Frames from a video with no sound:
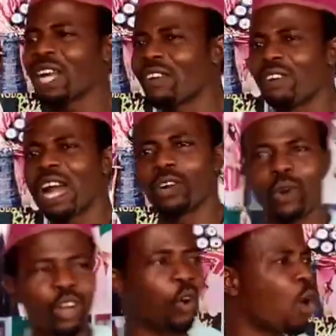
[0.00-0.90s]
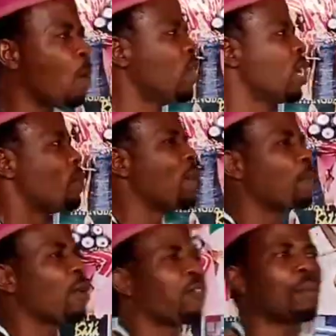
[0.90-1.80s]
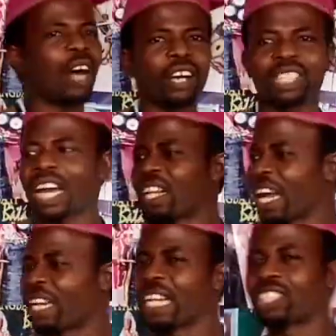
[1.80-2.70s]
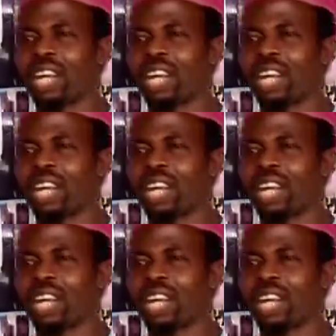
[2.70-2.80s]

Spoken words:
whenever we are going home, people from outside, like